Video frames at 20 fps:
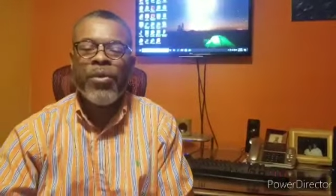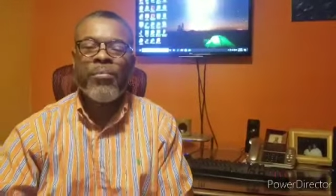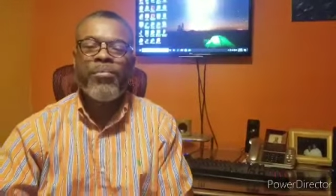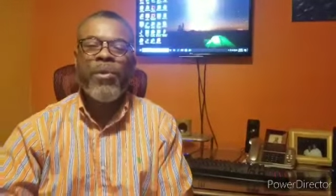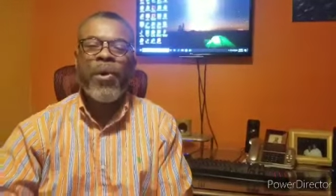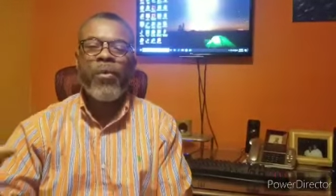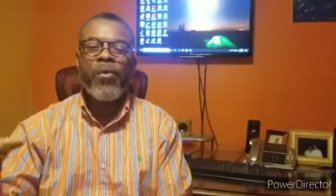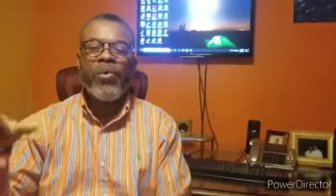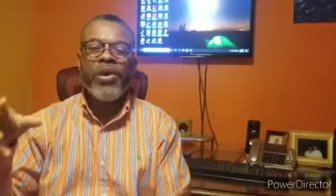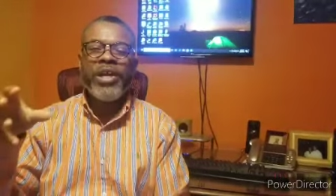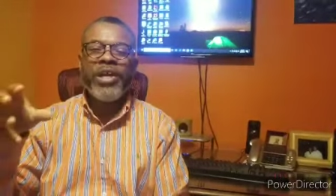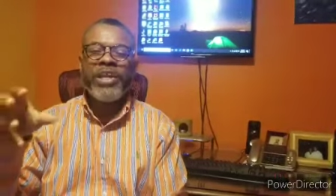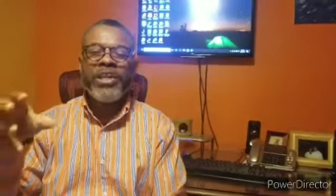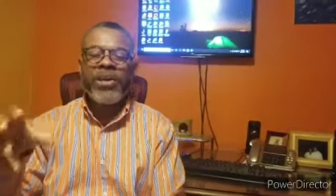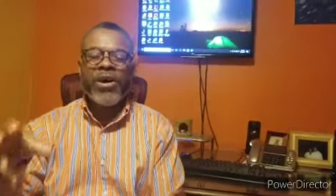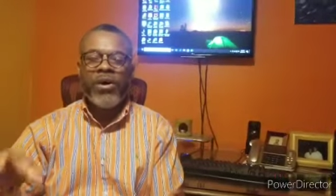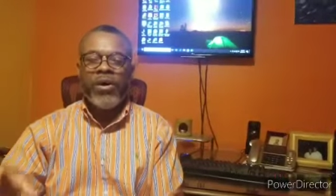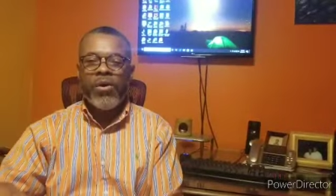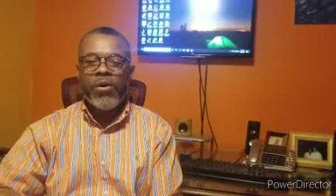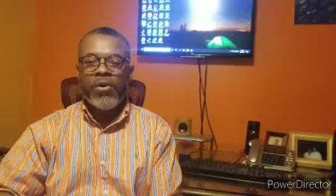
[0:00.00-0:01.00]
But we
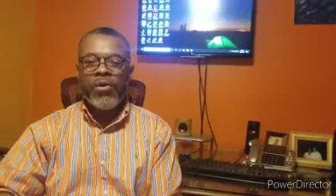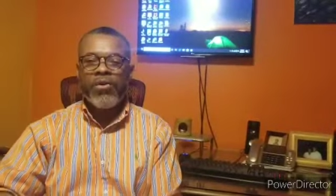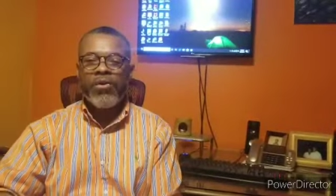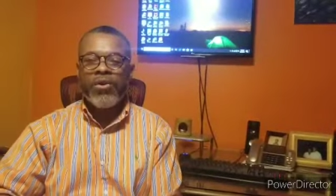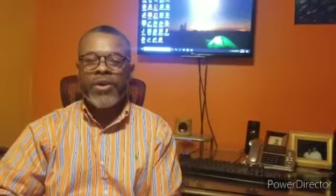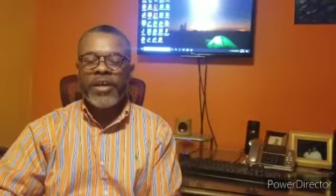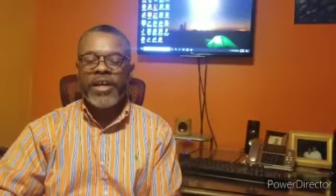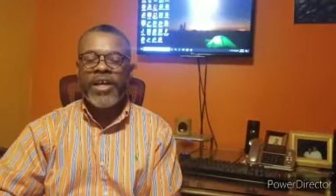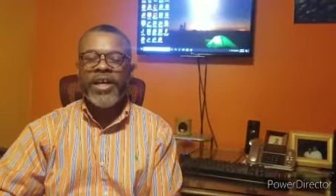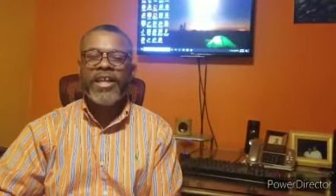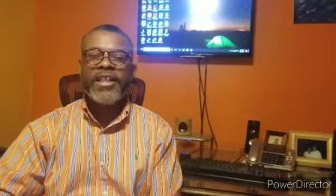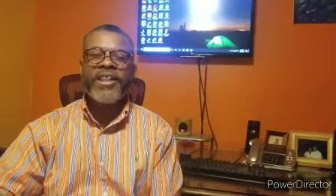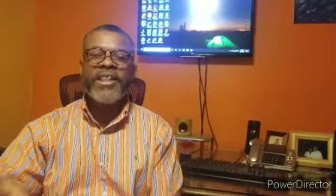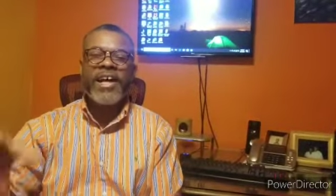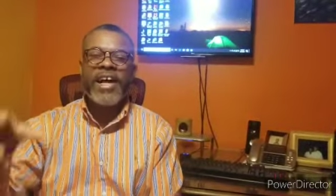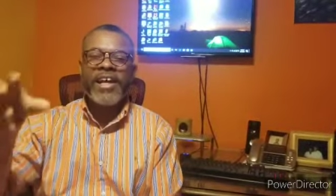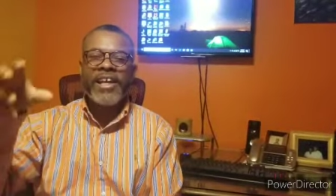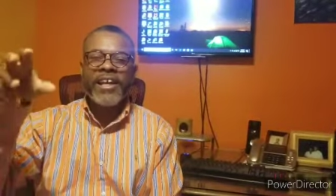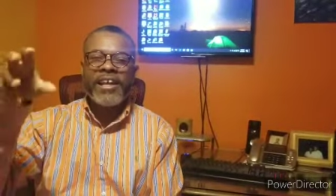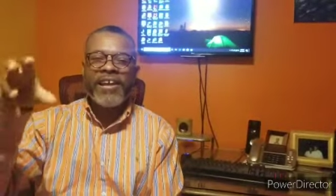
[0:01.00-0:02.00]
know
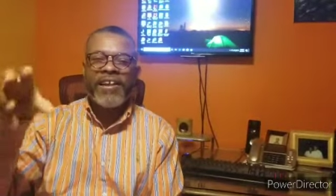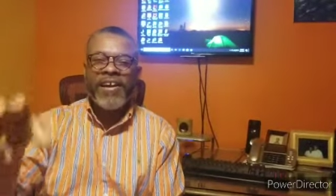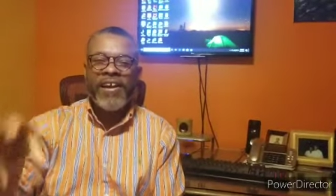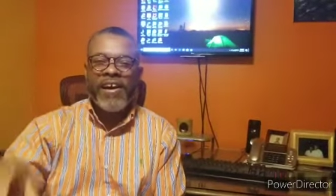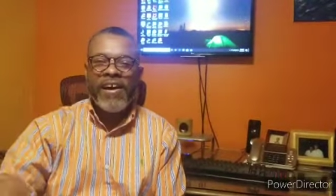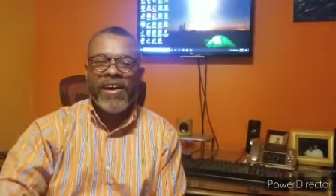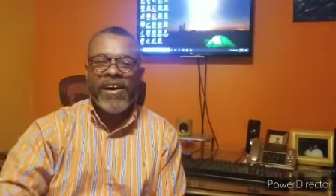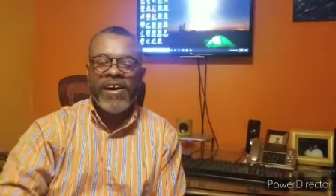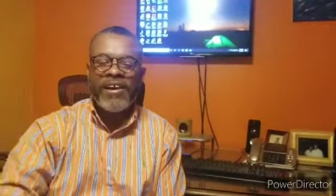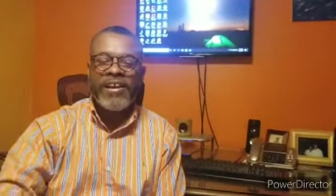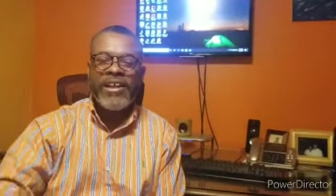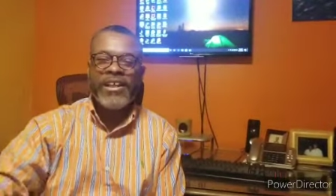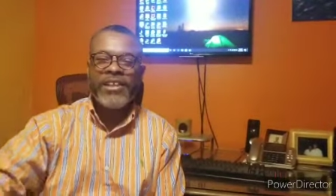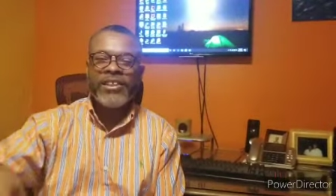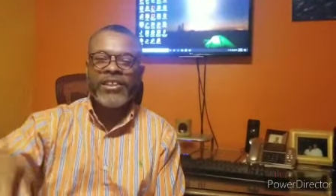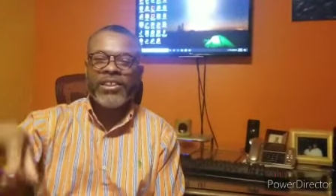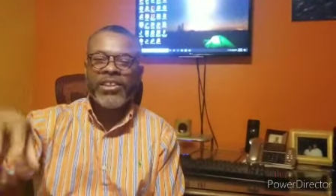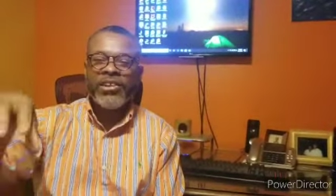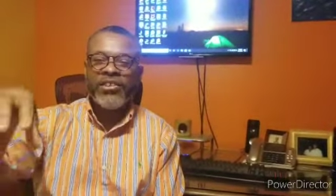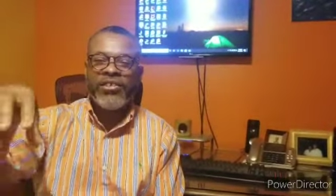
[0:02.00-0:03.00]
that God
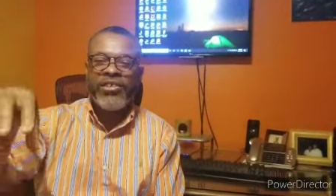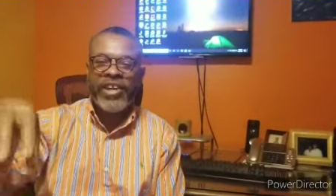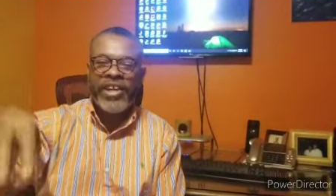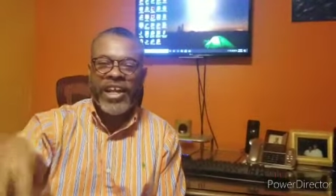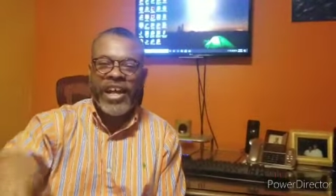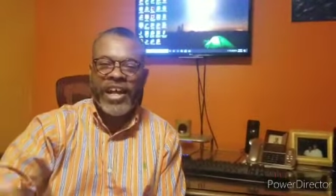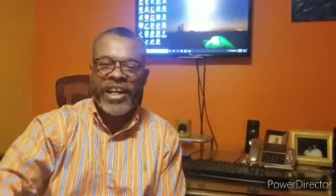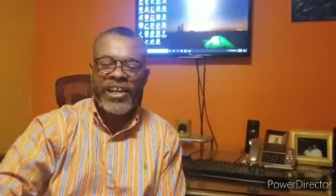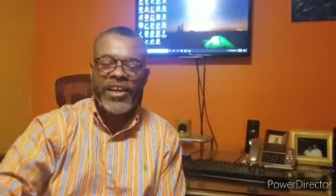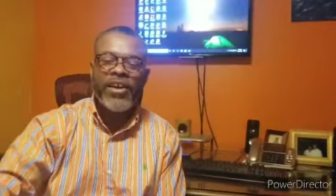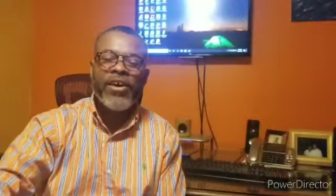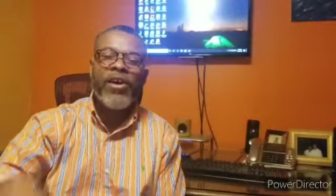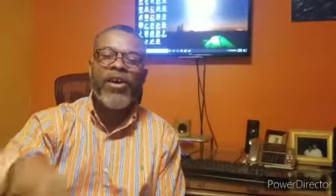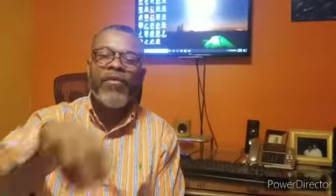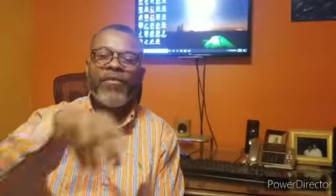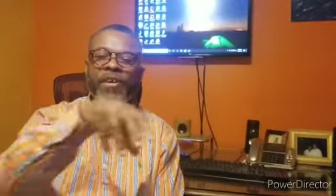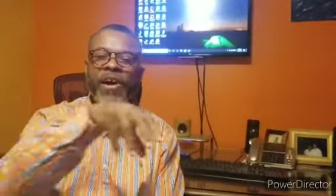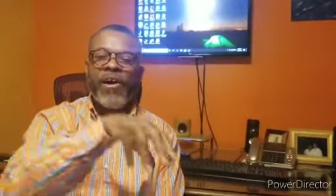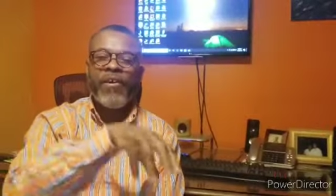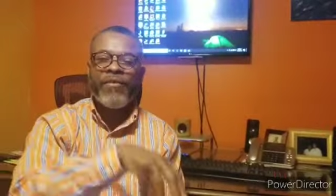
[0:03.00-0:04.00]
is the creator
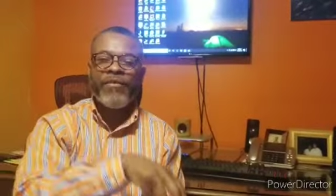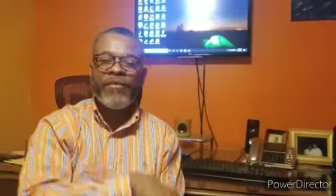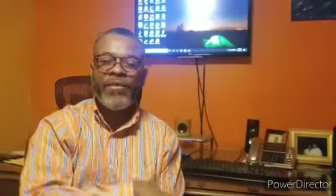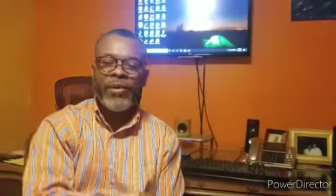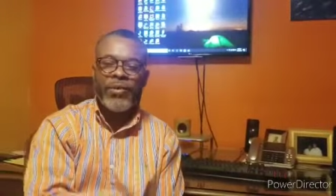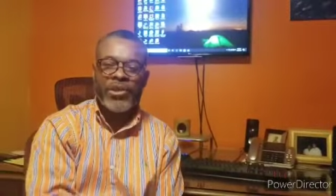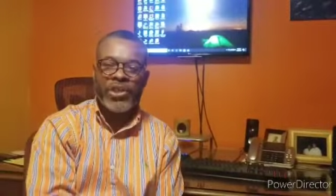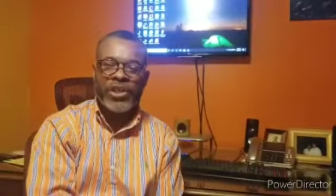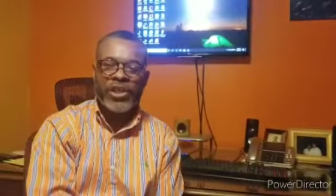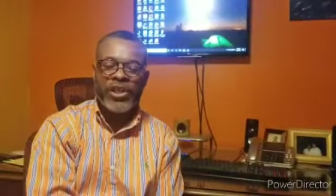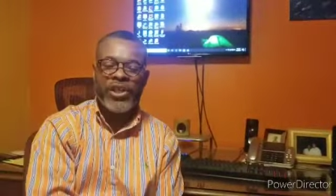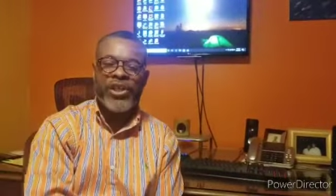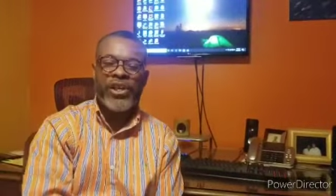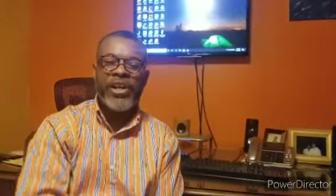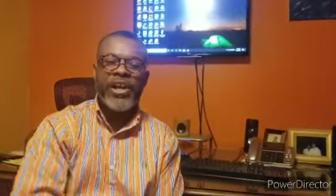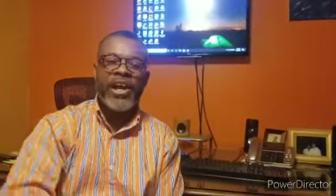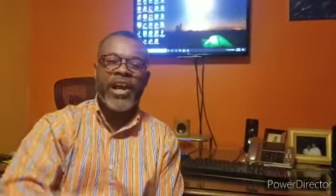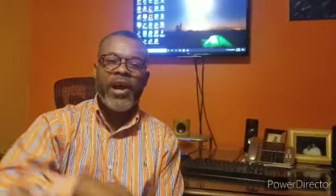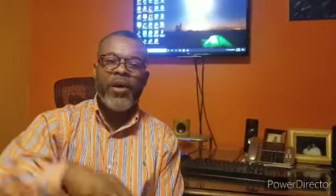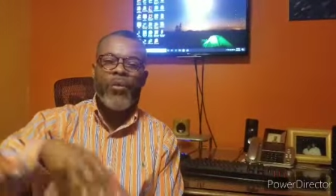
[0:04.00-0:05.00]
of our future,
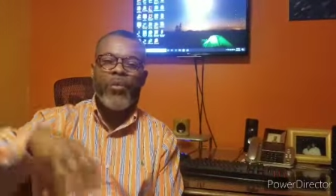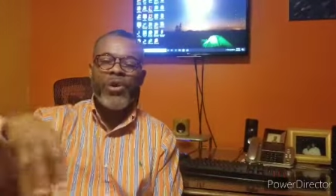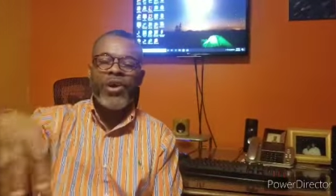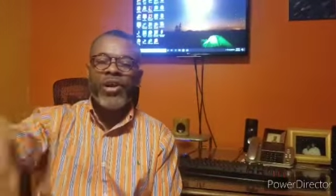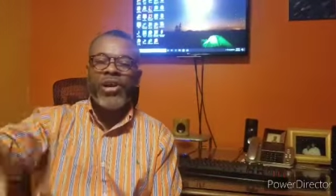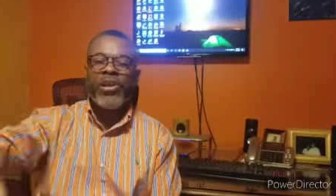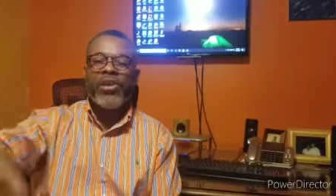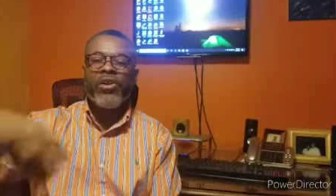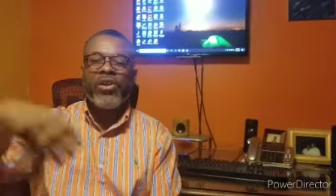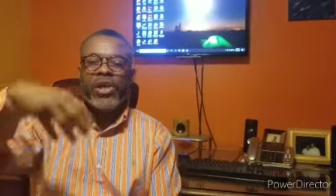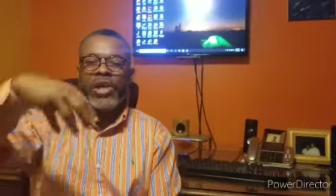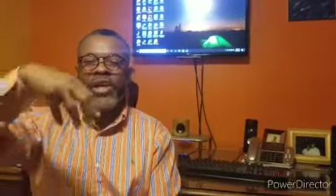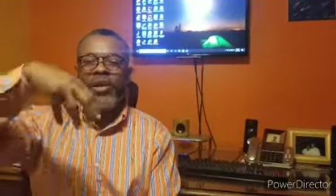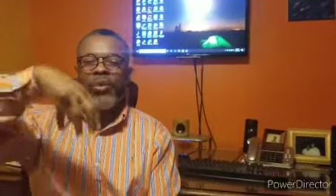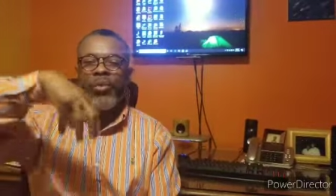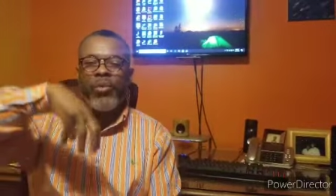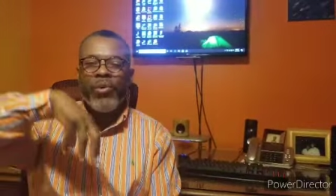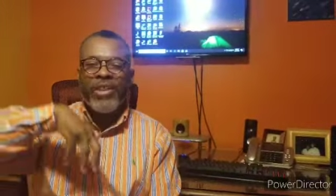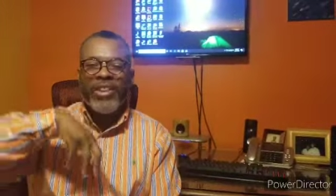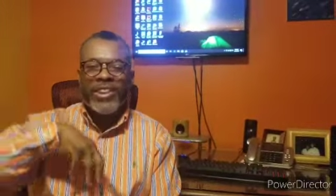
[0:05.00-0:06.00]
and we are
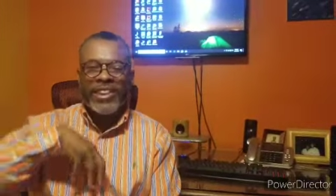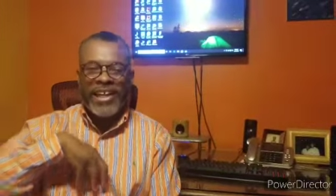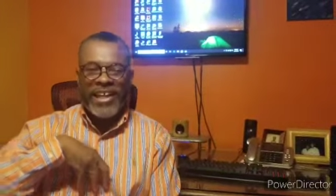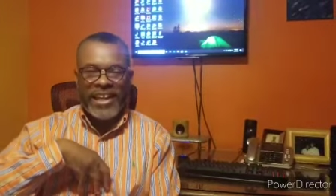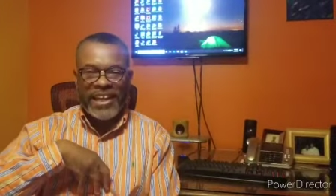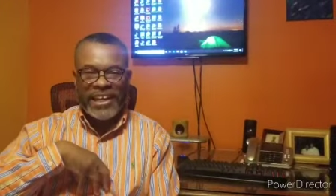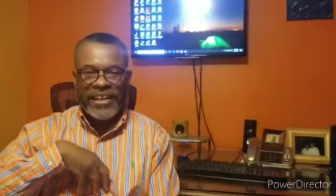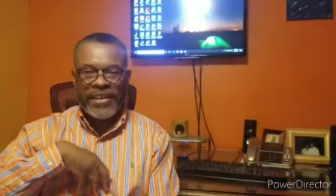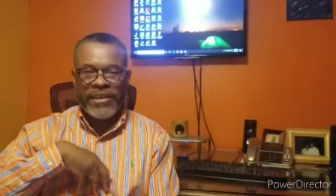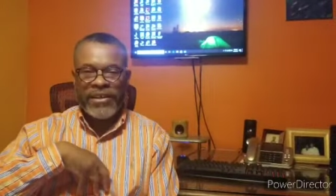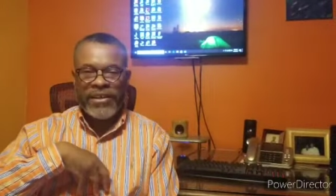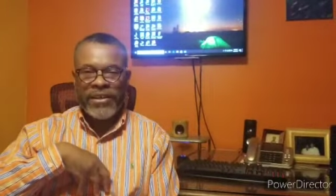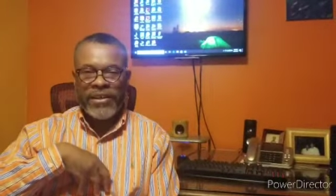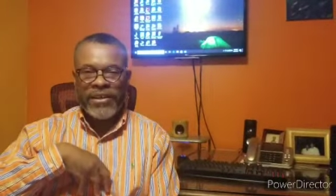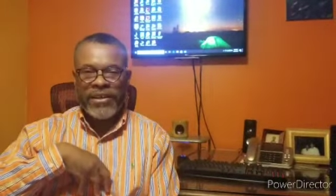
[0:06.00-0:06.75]
looking within